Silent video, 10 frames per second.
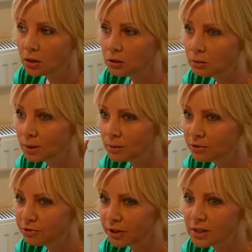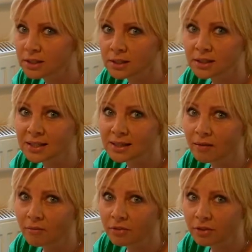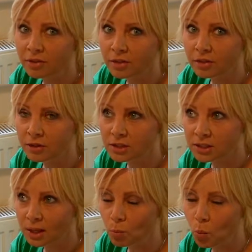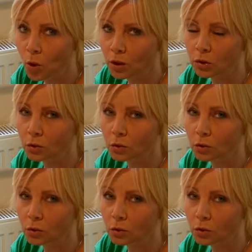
You might be facing someone